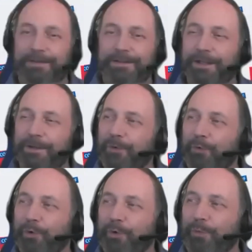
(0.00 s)
can
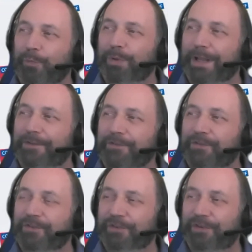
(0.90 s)

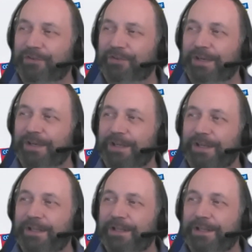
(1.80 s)
neuroplasticity
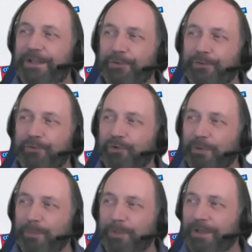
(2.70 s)
heal
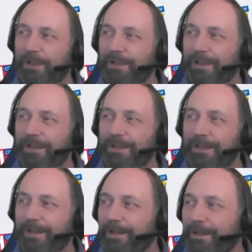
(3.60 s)
trauma?
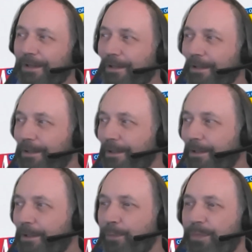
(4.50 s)

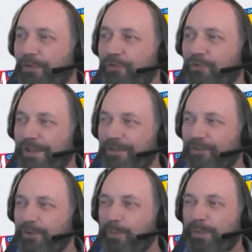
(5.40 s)
It could be
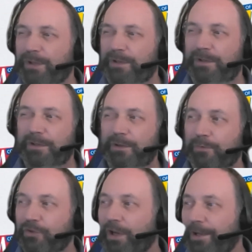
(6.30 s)
stress. It could be,
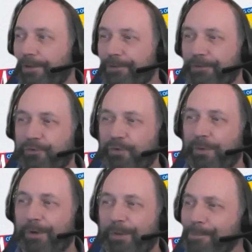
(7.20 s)
childhood
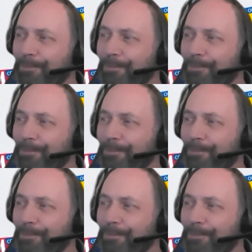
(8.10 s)
trauma,